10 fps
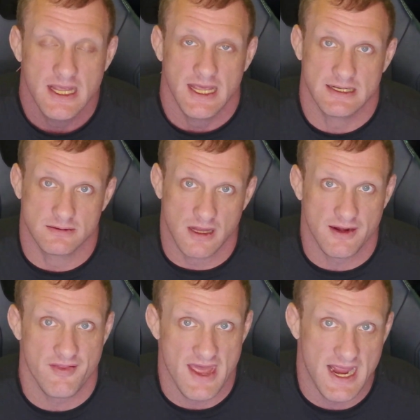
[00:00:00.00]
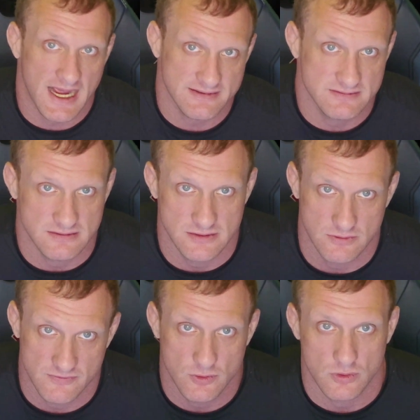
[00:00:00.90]
and a lot of that has to
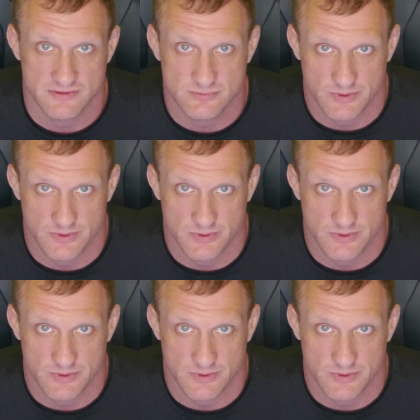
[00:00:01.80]
do, of course,